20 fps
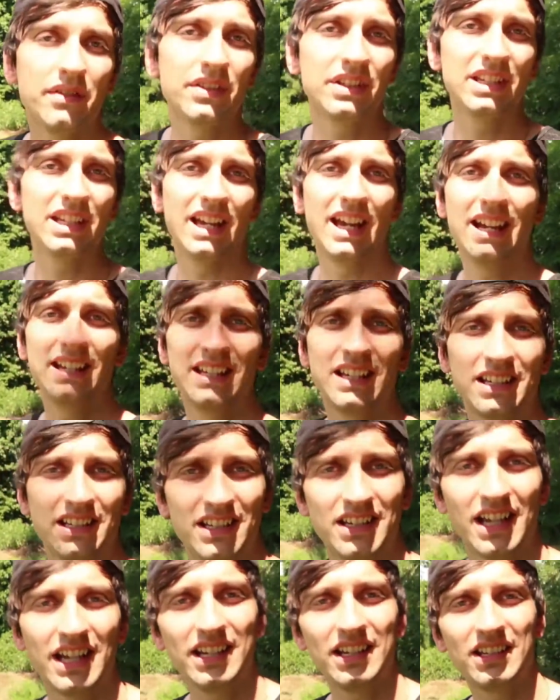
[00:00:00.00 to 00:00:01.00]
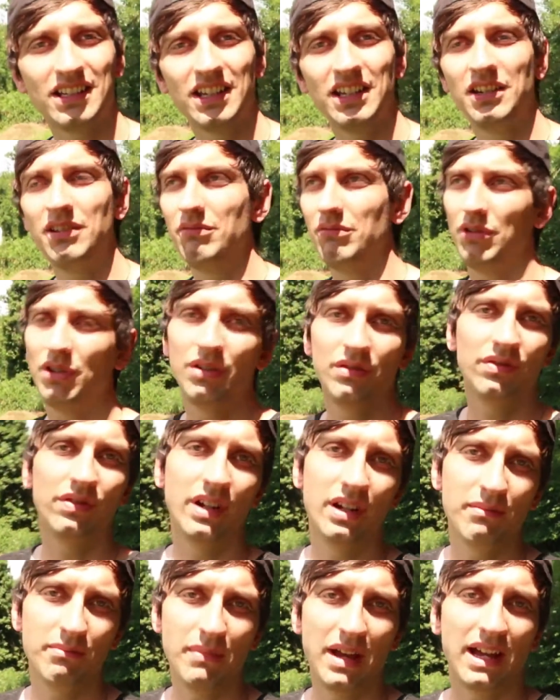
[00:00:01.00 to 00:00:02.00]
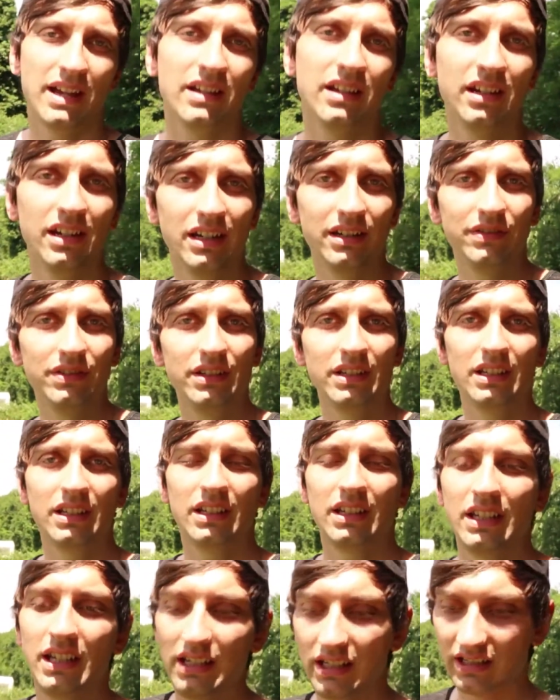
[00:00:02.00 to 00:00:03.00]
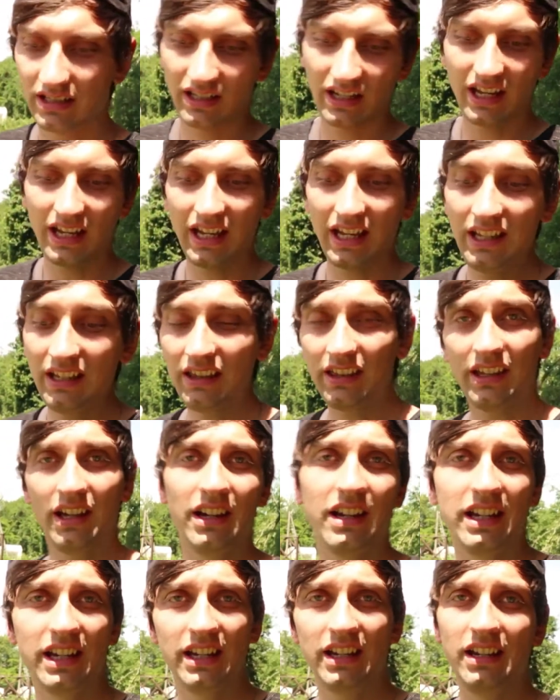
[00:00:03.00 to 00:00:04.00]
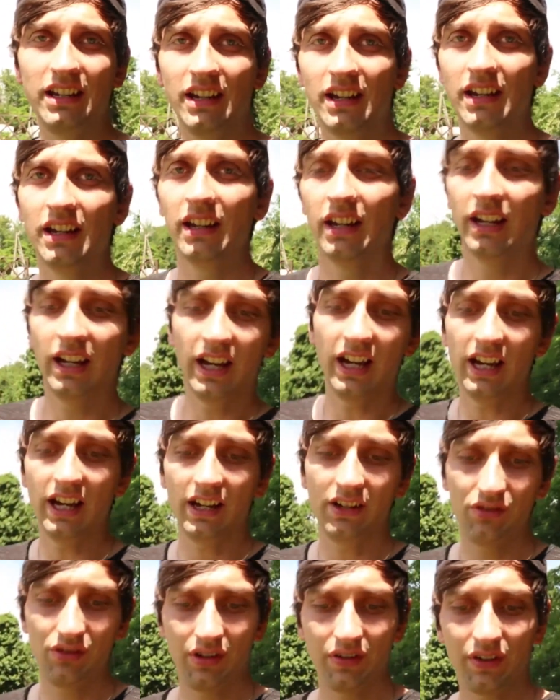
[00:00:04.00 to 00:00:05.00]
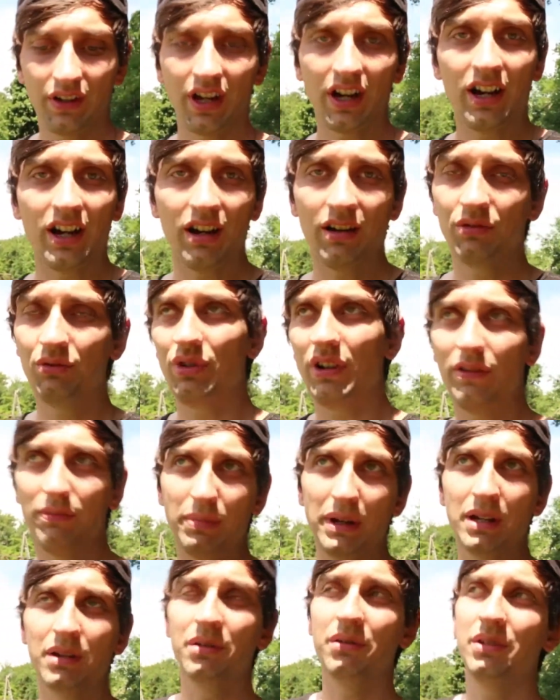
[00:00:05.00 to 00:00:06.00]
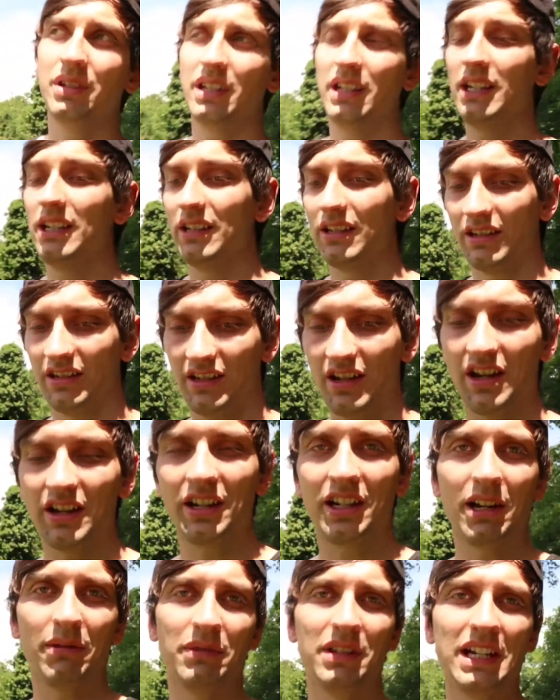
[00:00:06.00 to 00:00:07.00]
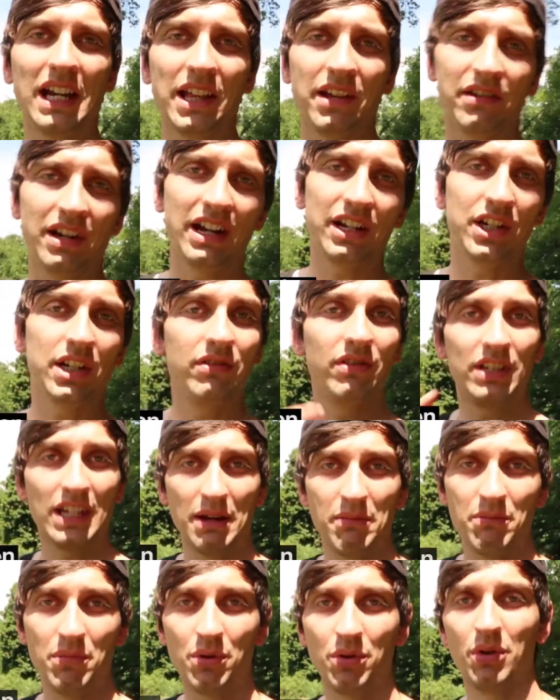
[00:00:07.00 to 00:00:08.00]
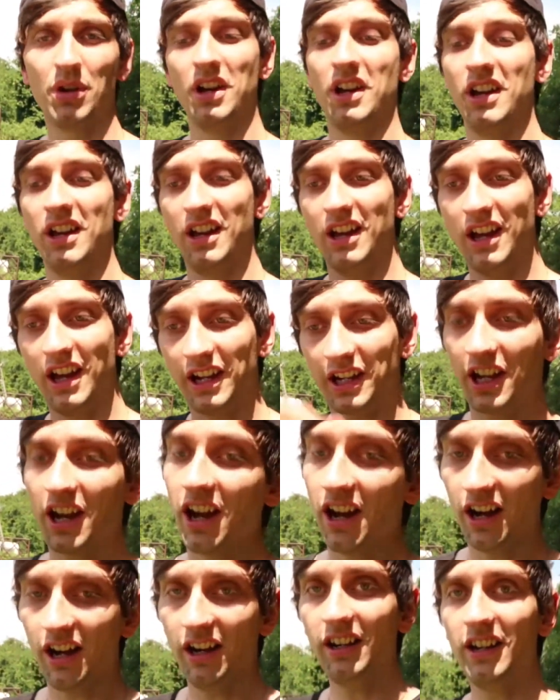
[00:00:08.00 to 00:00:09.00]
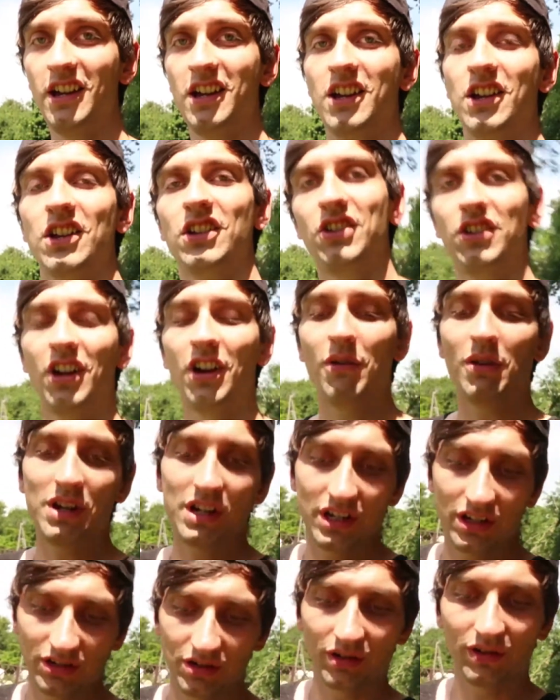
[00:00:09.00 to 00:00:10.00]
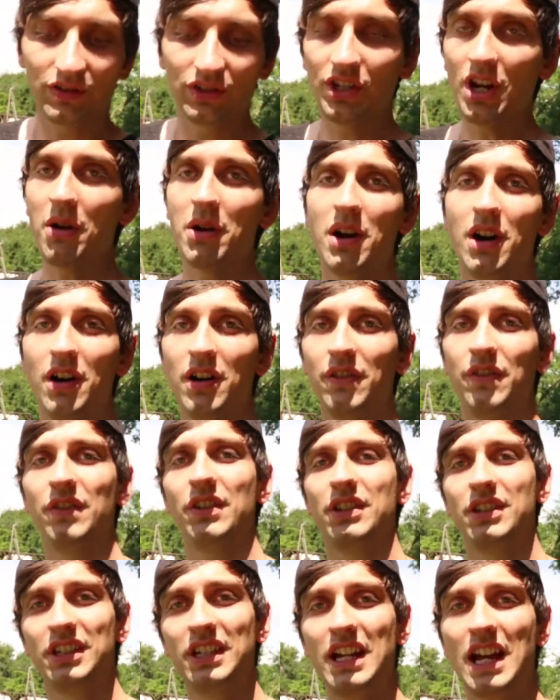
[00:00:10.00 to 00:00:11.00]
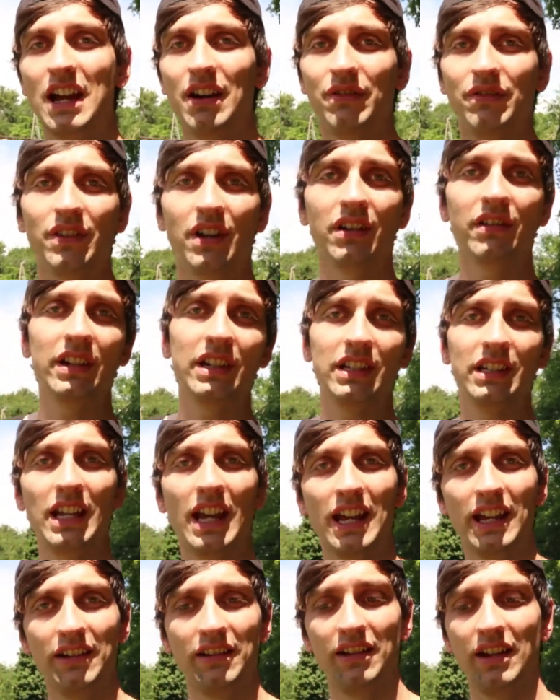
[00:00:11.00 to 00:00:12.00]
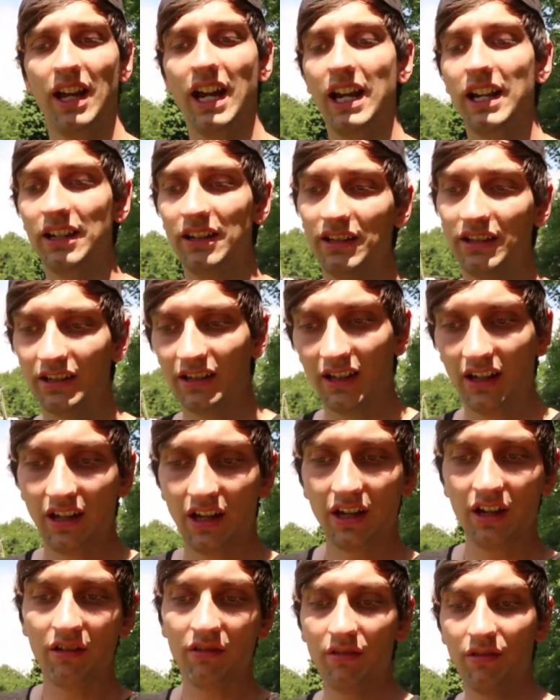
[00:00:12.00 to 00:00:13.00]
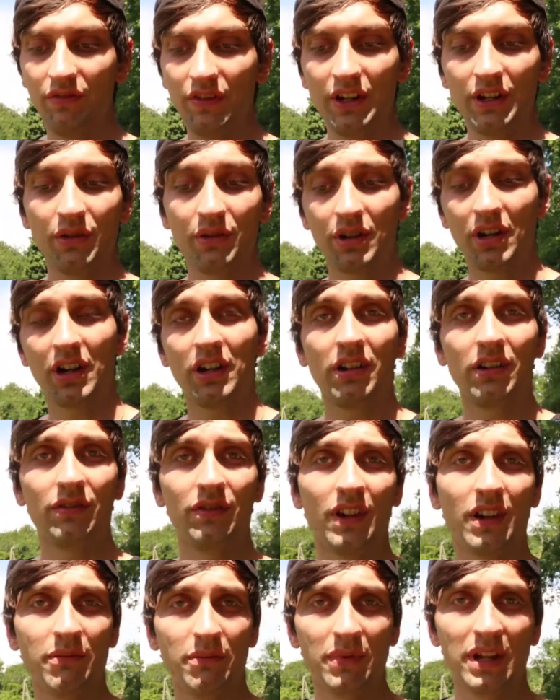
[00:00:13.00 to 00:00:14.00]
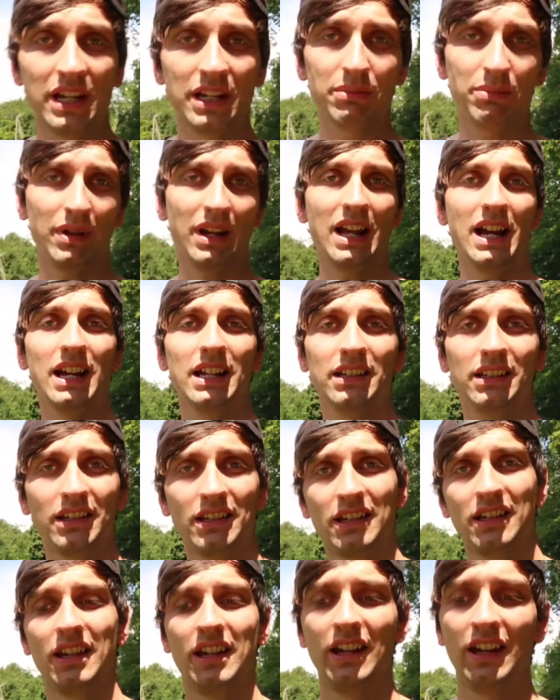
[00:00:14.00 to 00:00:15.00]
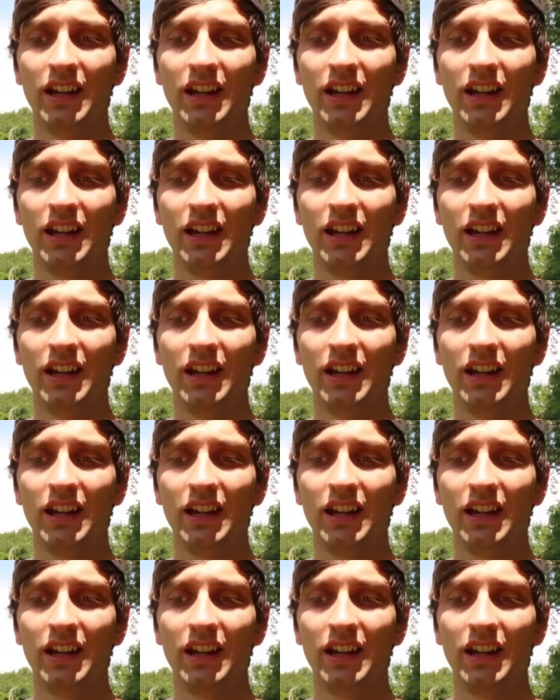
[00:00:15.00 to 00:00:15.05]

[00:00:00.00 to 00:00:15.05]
over to Essex today to see good friend Matt Hurford. His E30 drift car or drift build is starting to come together and actually resemble a car. So I wanted to sort of show it off, see how far he's getting and reveal kind of his plans